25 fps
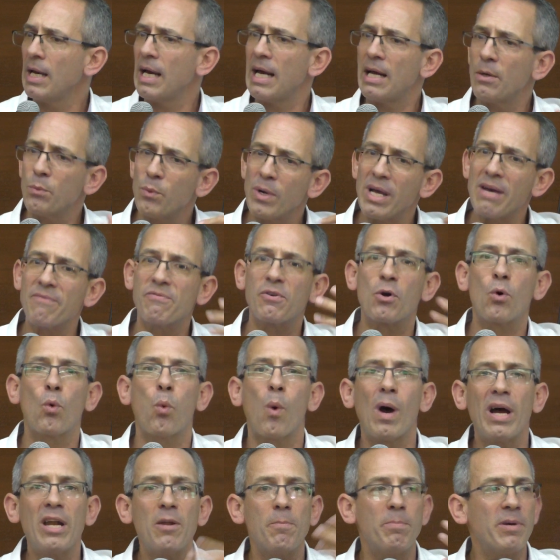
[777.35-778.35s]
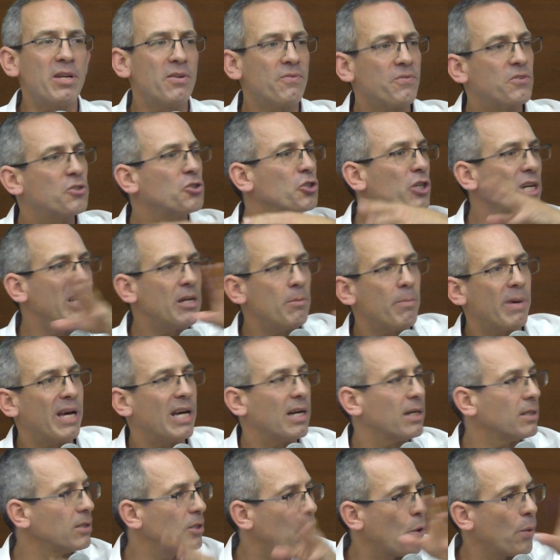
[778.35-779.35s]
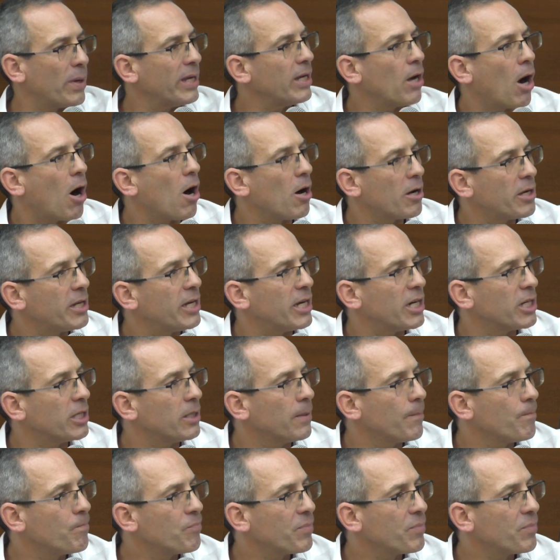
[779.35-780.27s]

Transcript: and we have quite a bit of green mail going on here.